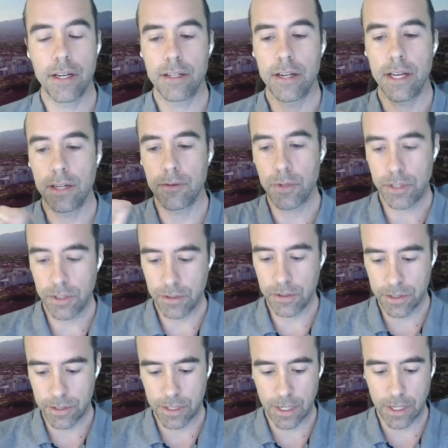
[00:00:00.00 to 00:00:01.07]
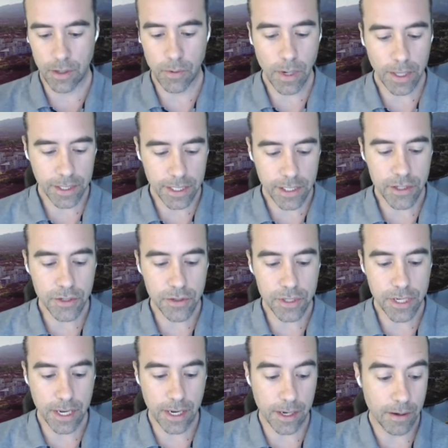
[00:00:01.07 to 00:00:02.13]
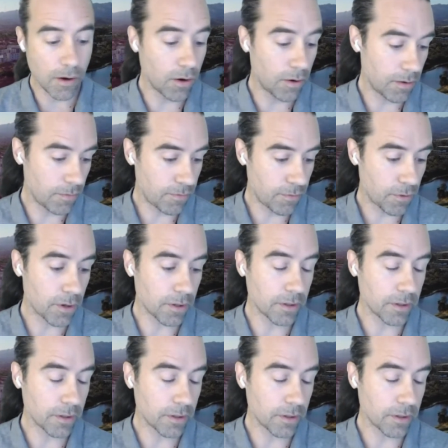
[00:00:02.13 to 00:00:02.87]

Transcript: and reduced quality issues for